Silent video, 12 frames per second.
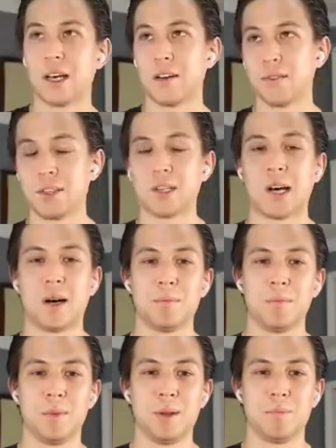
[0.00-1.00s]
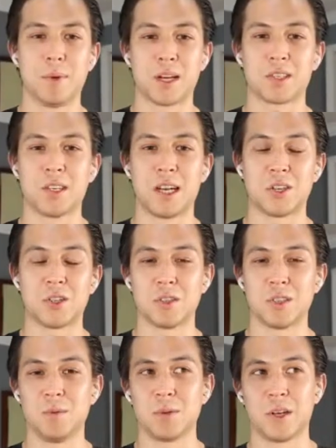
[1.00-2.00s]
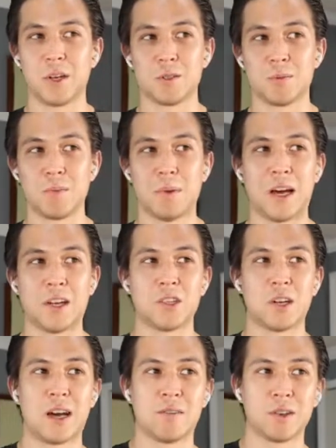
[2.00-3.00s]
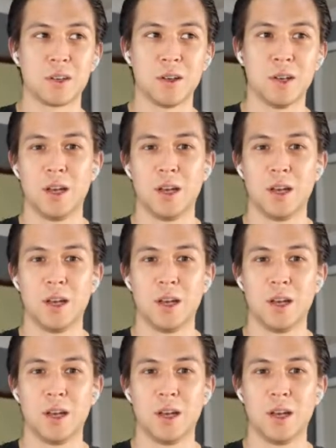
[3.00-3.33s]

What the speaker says: of the top Mexican national team players, but imagine having,